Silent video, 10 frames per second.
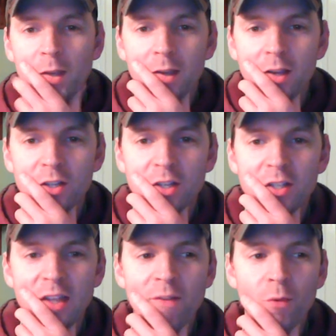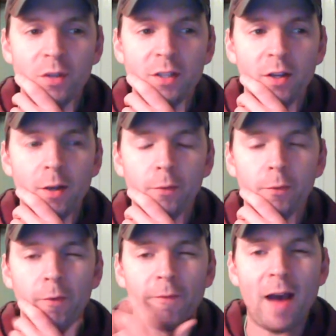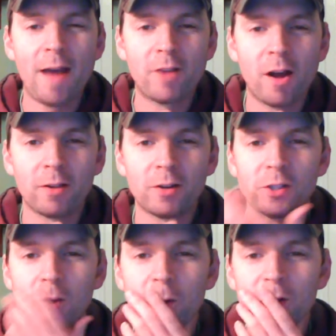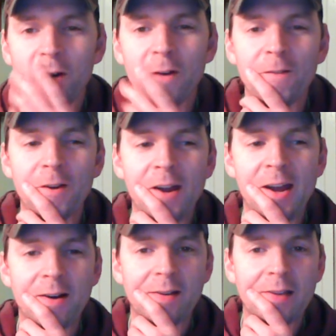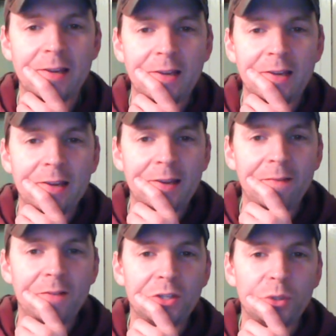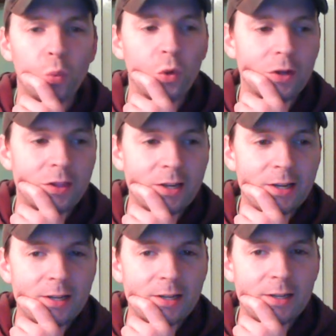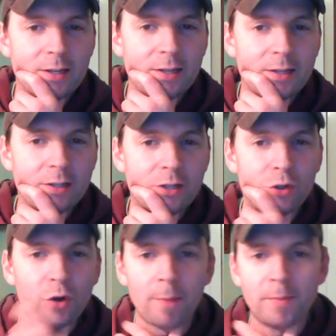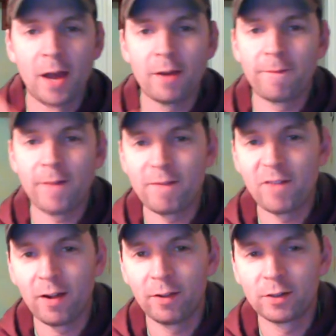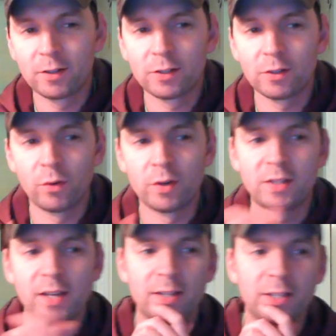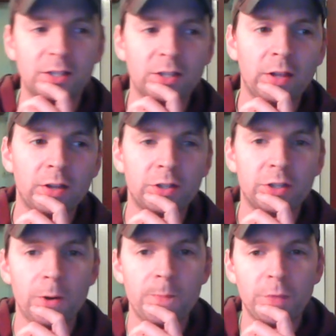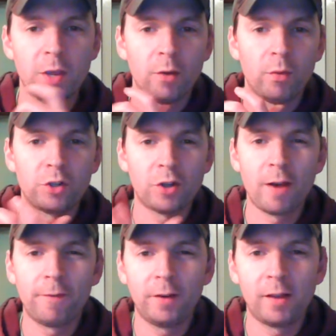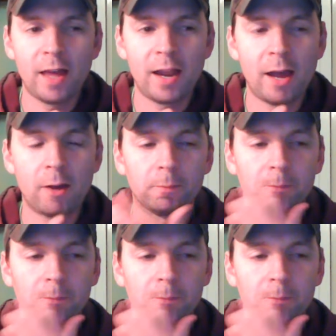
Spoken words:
It's just everyone's selling us for $5. So we're trying to figure out if it's worth it to drop down to $5 or to stay at $6. So we're trying to figure that out.